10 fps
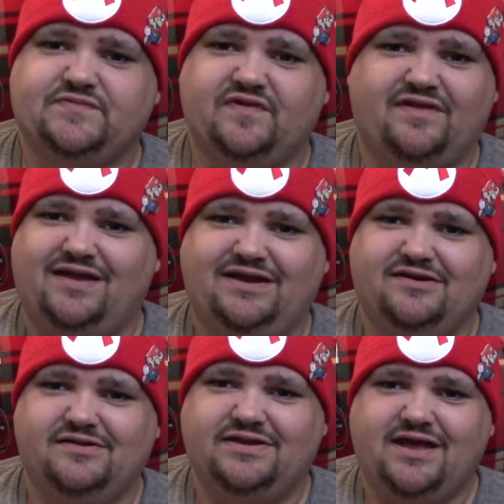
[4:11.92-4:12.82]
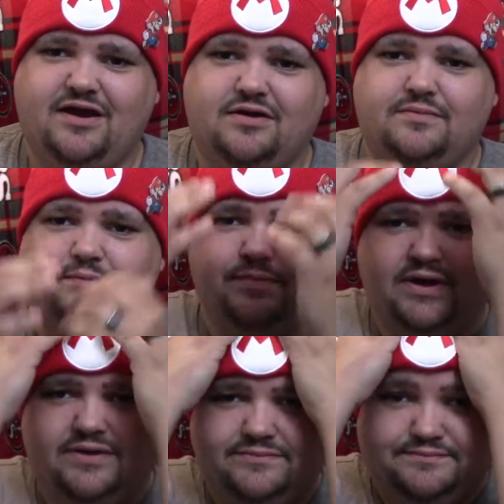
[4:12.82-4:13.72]
It's not nearly there,
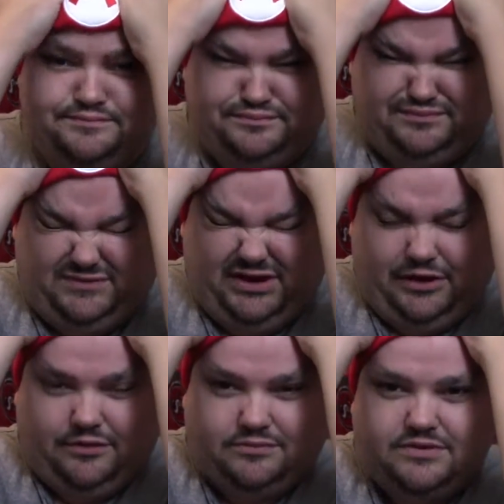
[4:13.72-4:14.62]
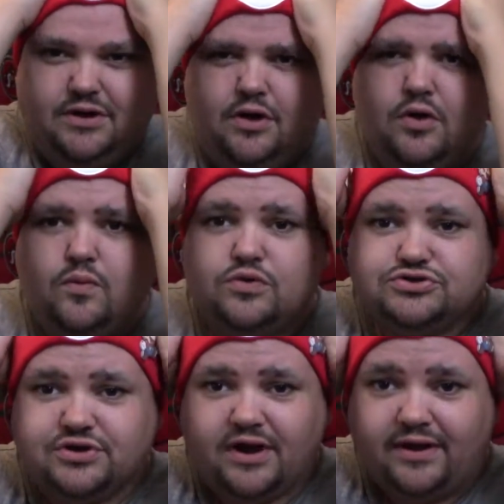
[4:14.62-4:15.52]
but, you know, we're
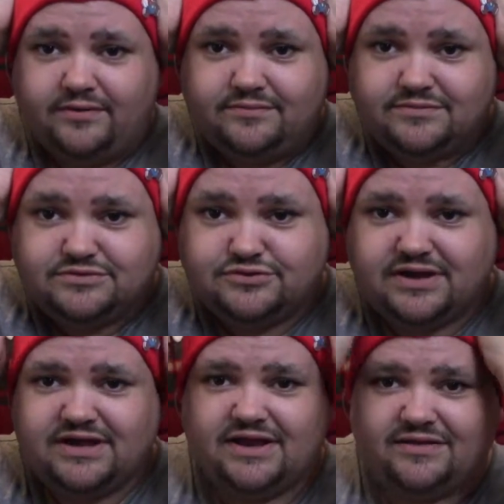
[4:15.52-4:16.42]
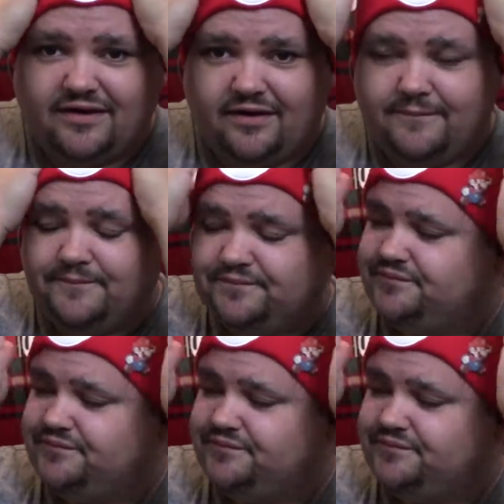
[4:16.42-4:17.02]
trying to get it there.